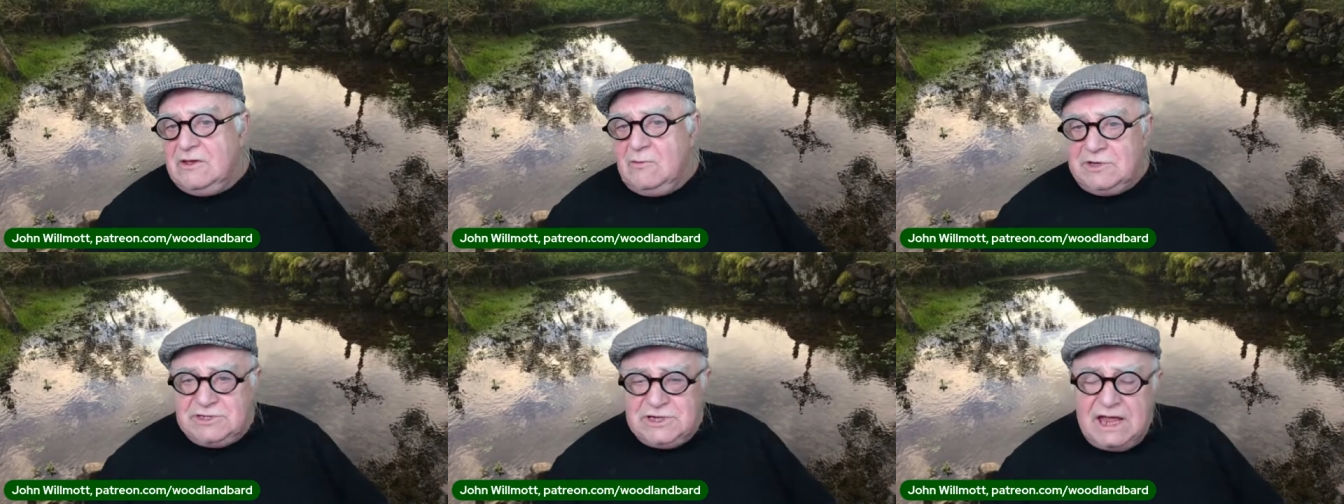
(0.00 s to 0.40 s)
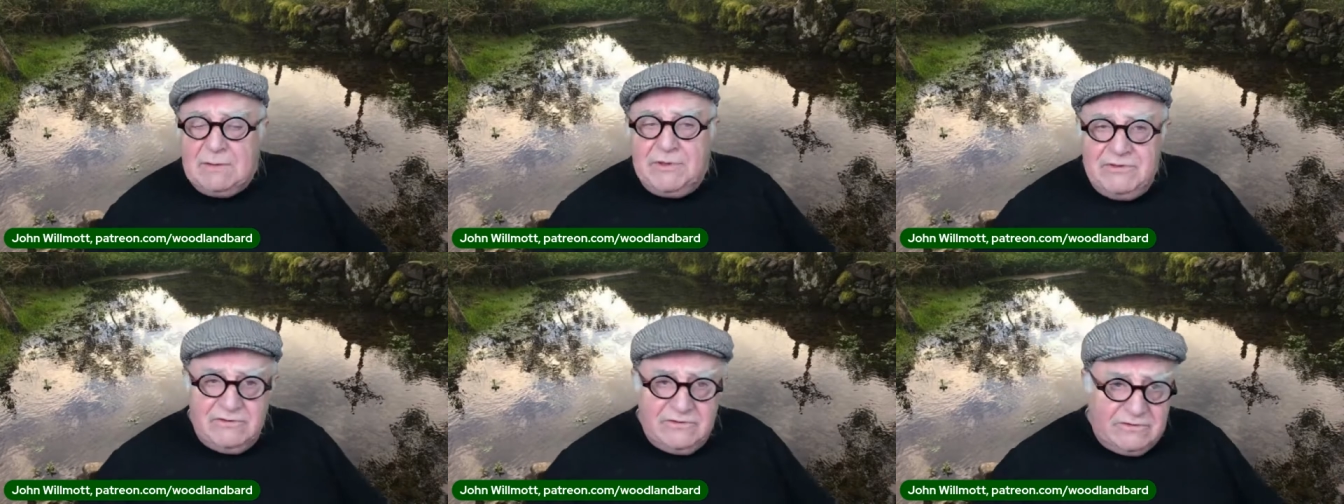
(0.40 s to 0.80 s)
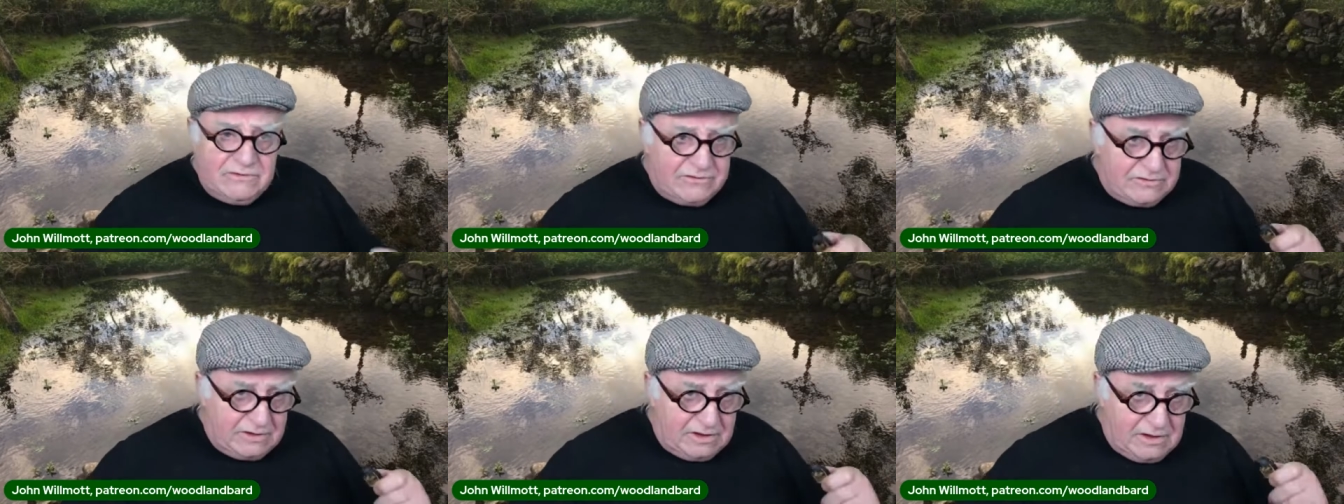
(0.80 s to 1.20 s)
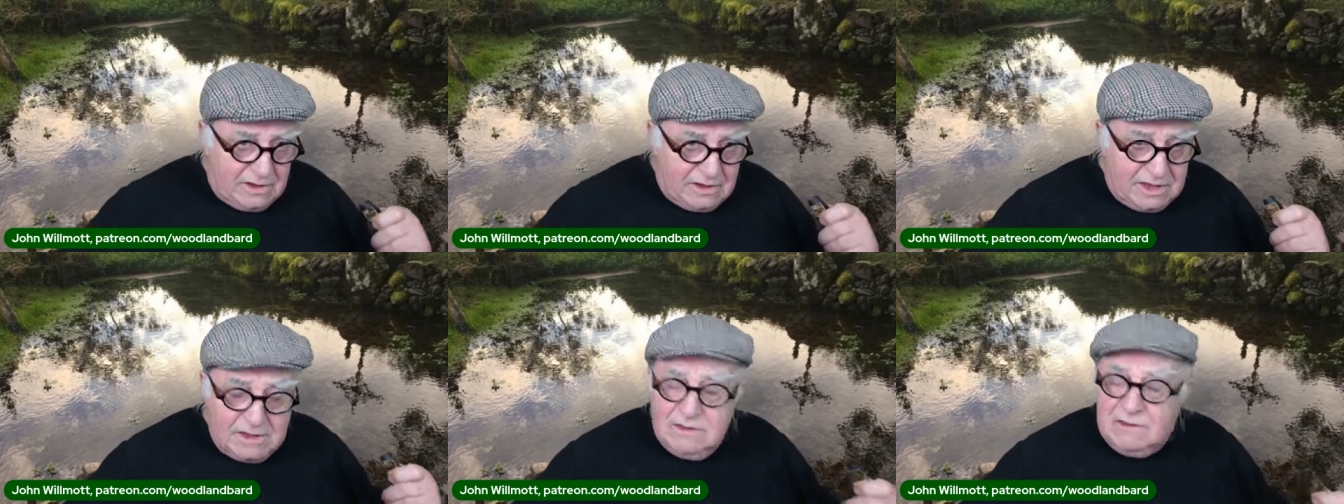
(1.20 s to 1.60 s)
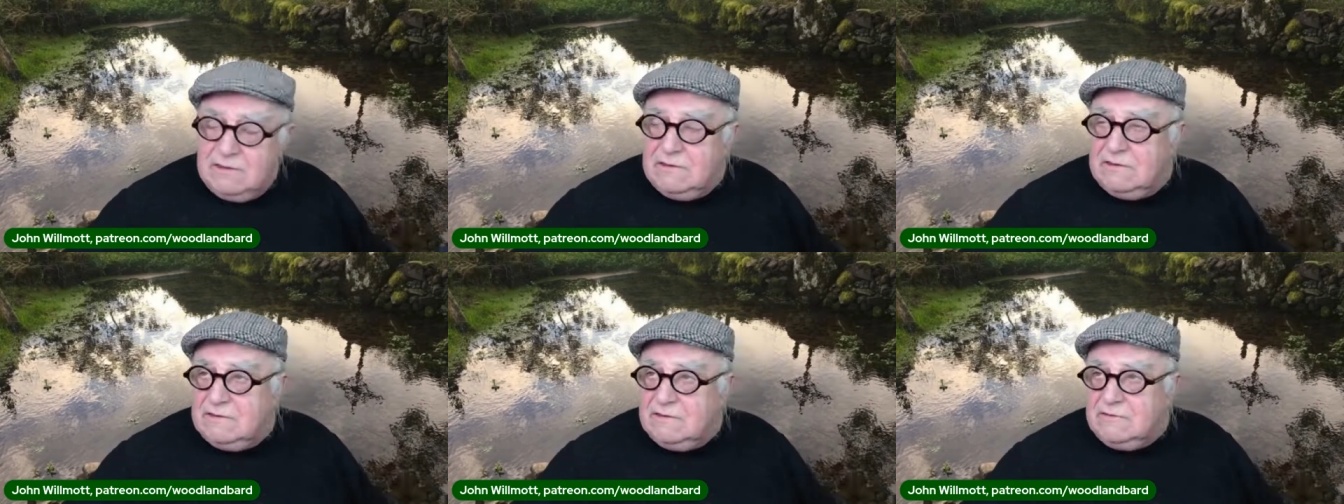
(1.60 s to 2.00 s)
which happens uh,
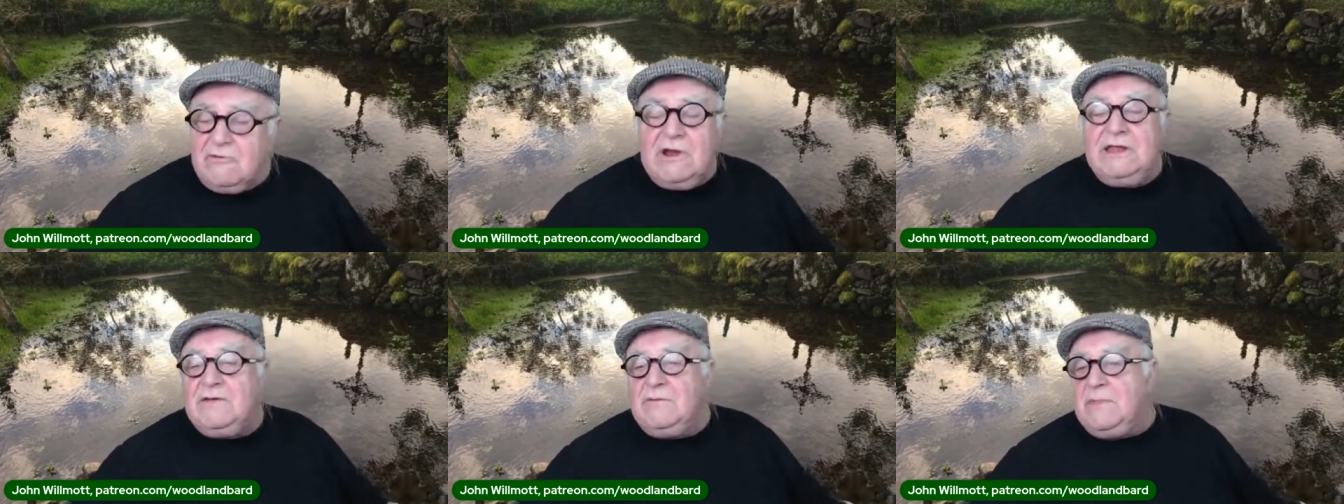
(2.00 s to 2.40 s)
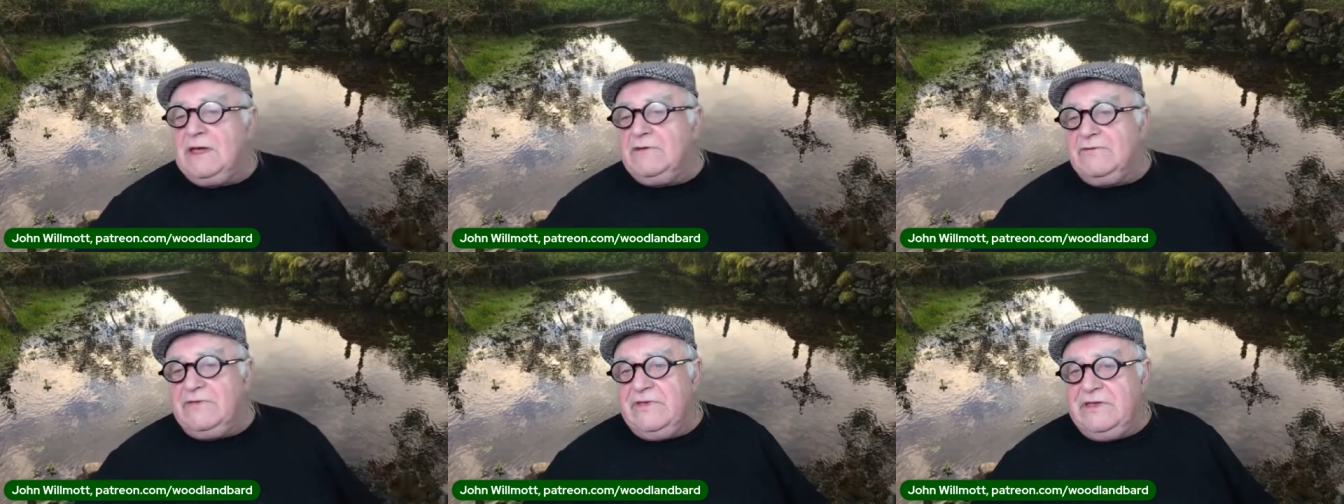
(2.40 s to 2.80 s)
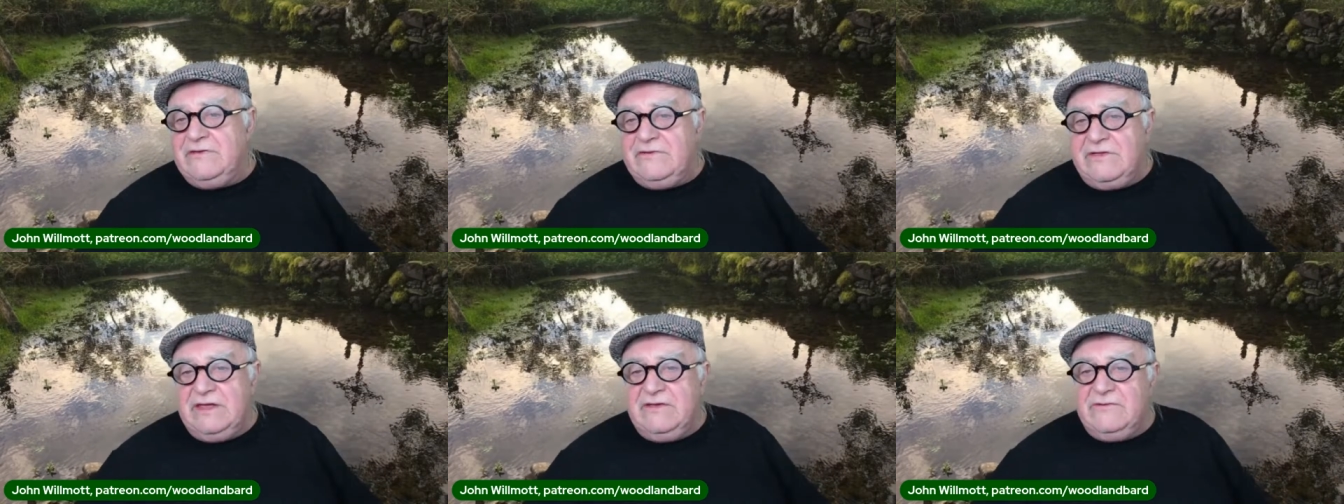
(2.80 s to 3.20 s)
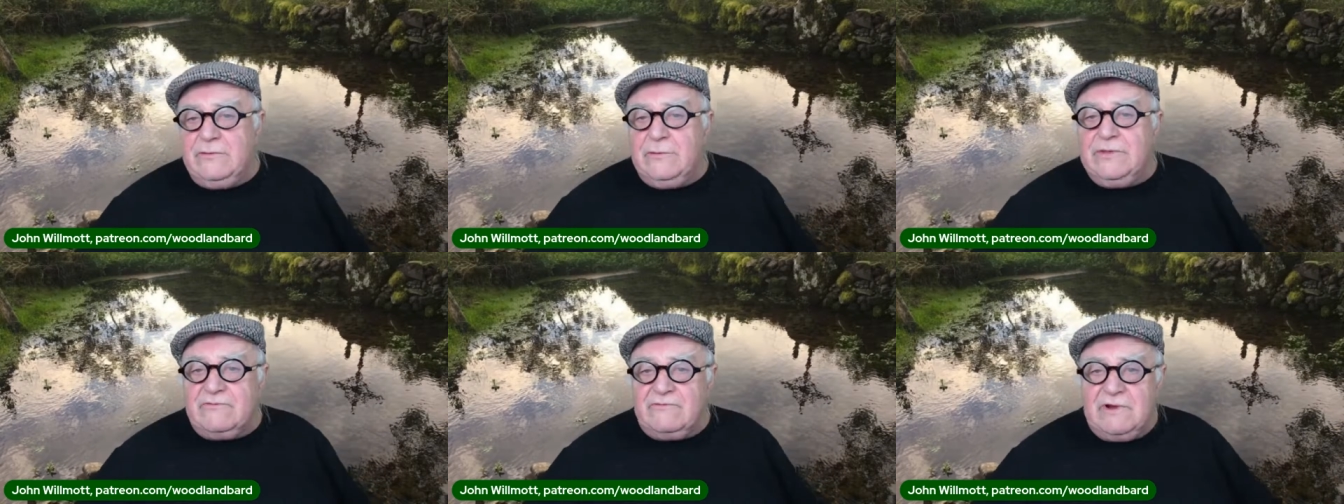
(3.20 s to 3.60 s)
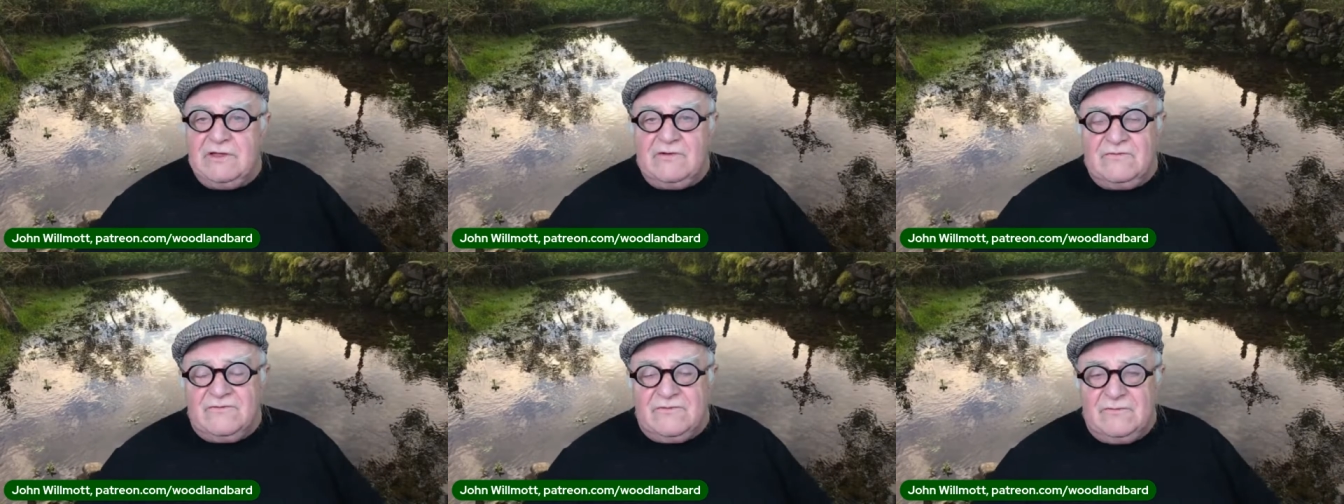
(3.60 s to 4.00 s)
in great amounts these days with the
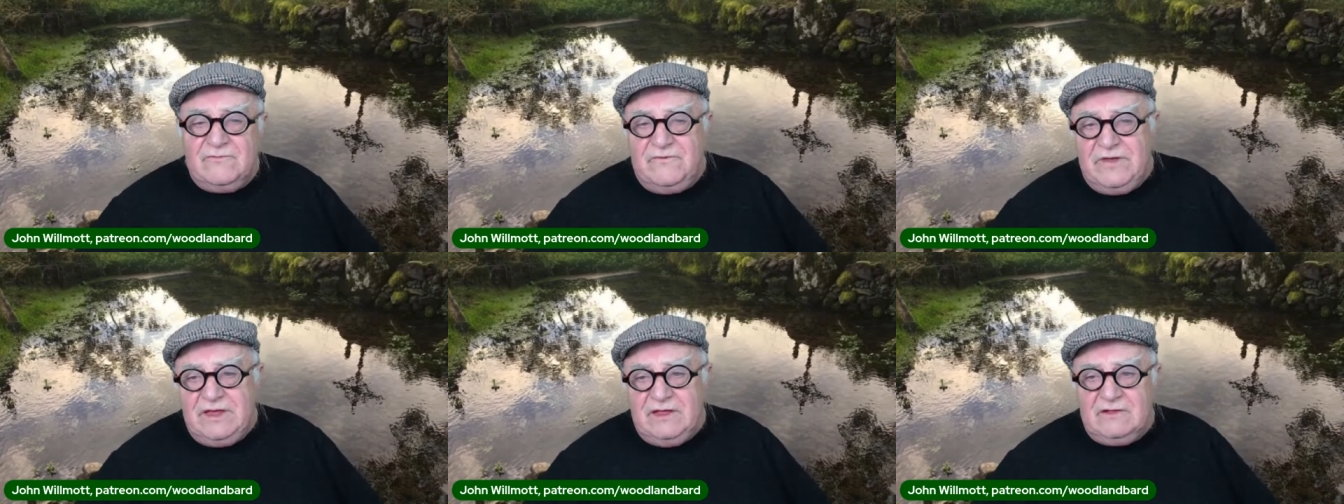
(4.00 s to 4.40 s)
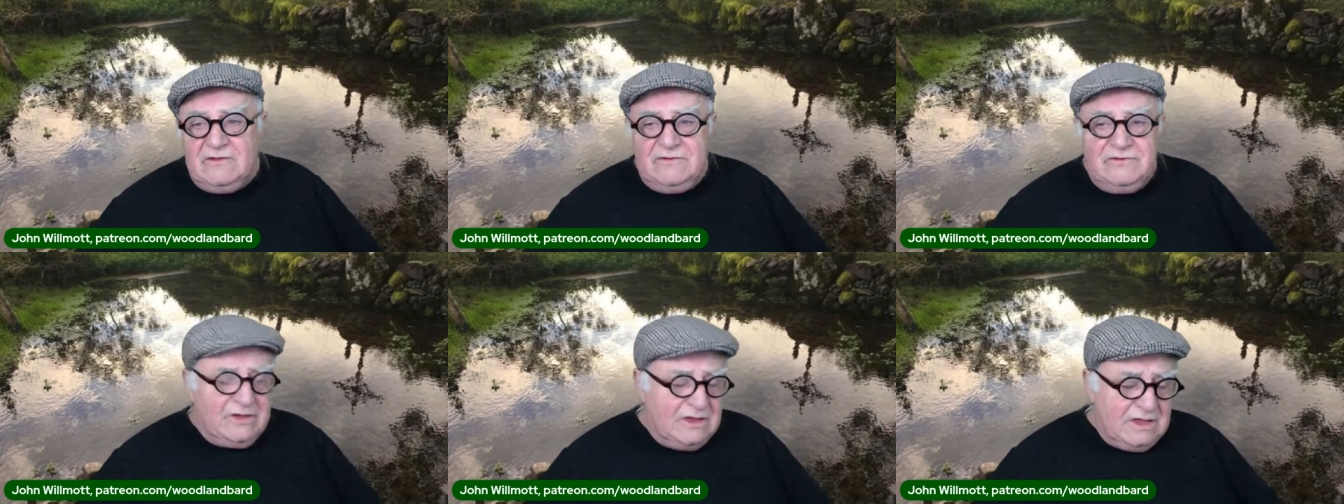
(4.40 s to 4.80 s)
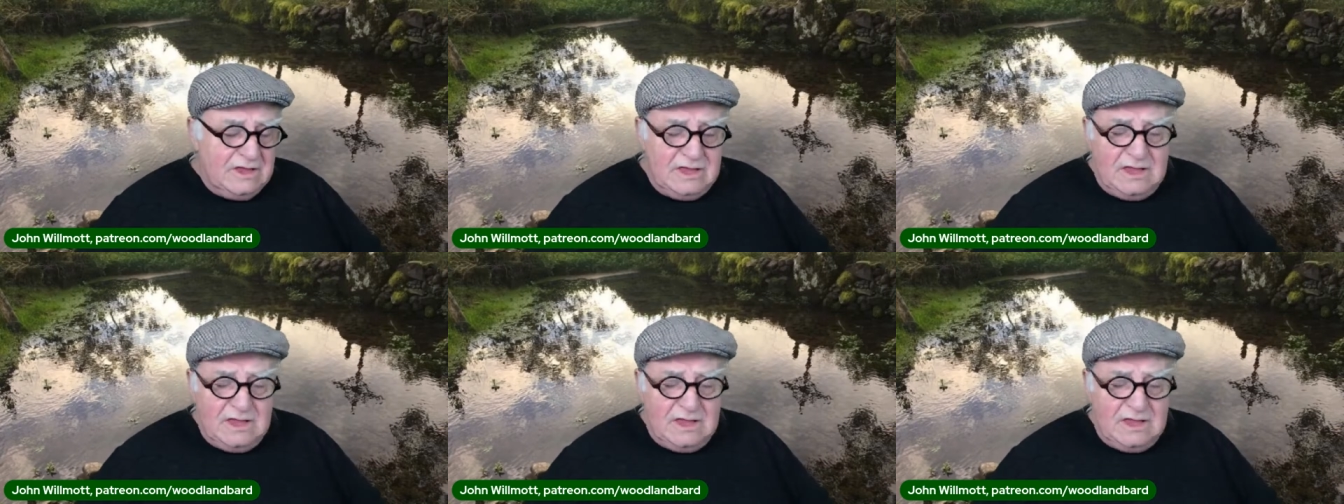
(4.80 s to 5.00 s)
runoff from fields